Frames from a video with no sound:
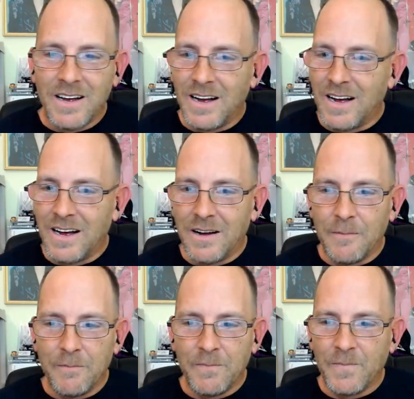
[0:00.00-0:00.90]
I
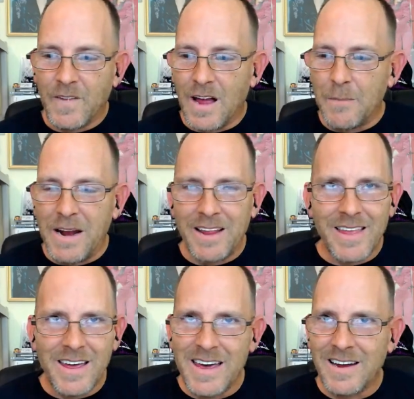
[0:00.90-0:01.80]
mean, I
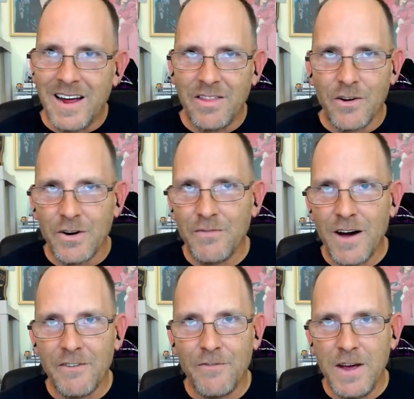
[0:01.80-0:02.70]
think he had like
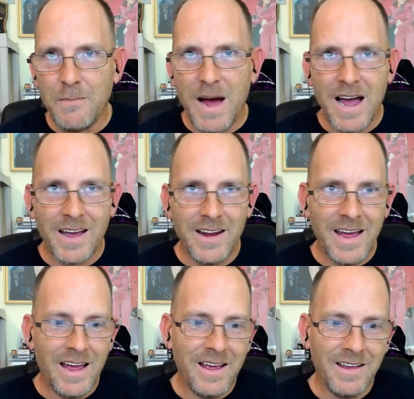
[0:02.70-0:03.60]
35 feedback, and
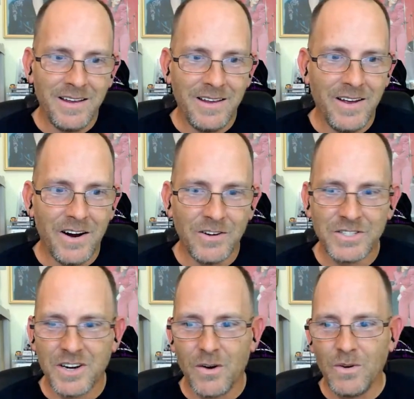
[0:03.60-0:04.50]
he, you know,
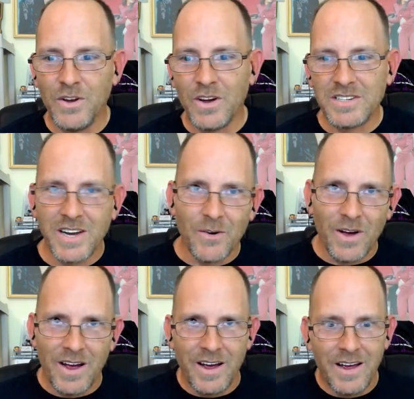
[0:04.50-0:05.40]
so you could say,
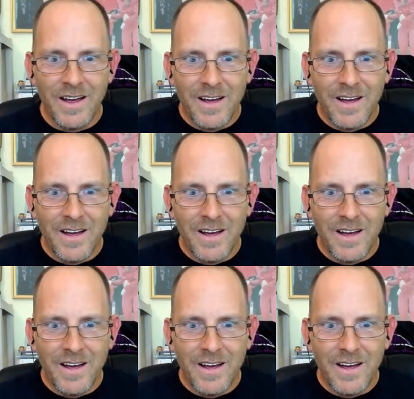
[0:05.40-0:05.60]
okay,